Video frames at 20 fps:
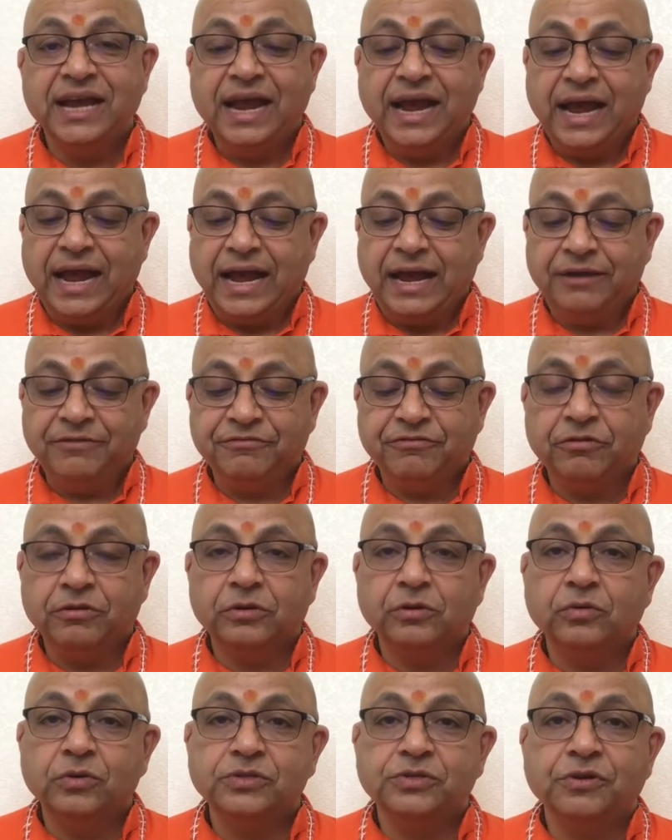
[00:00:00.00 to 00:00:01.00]
and for
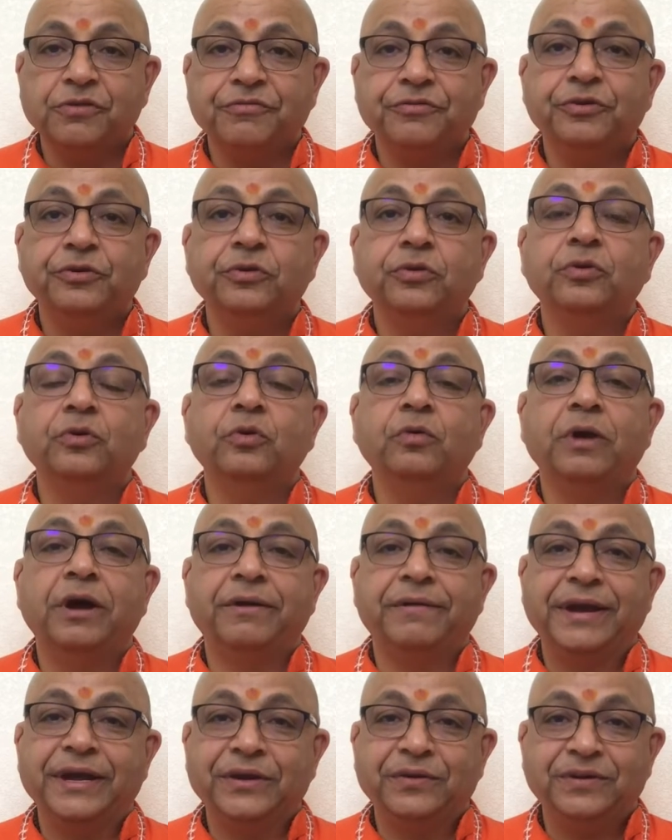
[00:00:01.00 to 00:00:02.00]
those of you who are
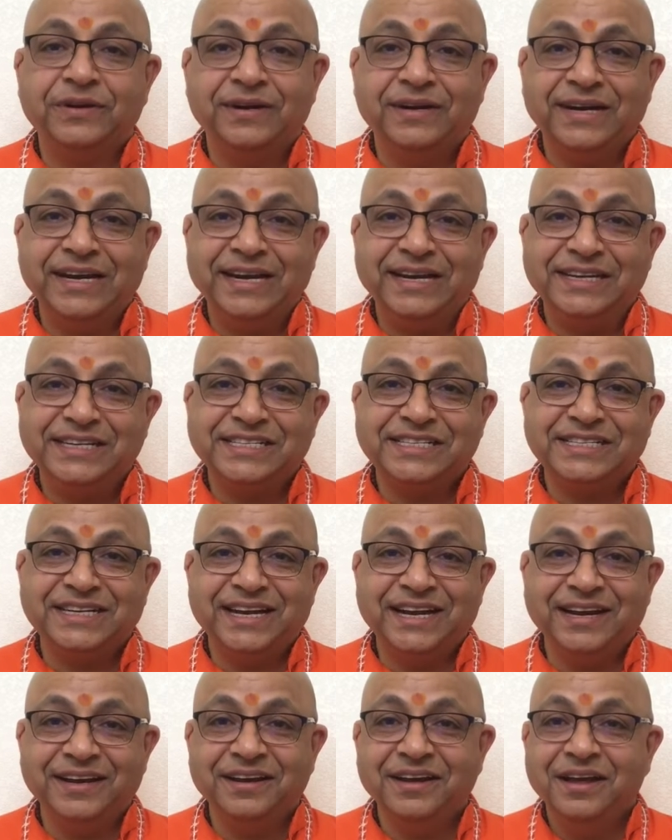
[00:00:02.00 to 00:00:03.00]
regularly
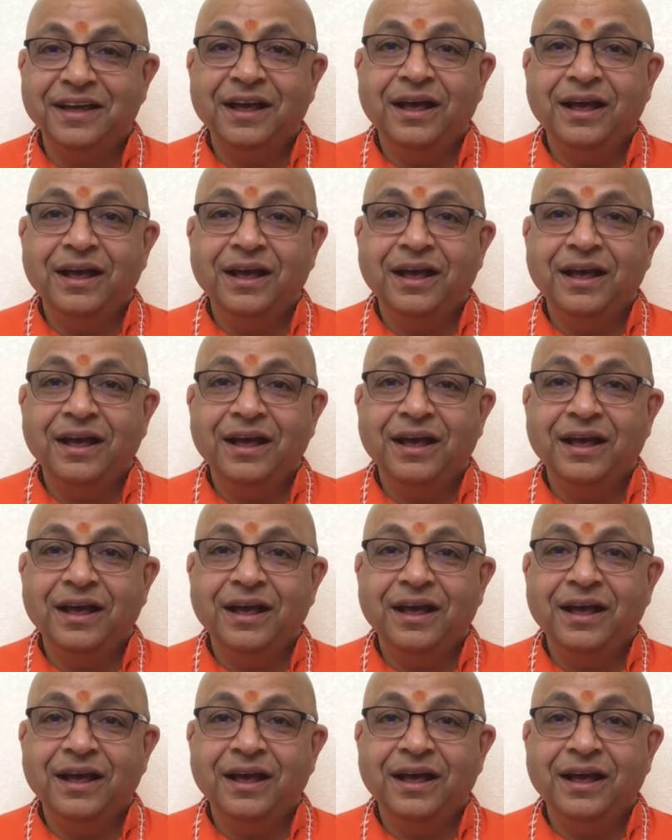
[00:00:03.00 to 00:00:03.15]
listening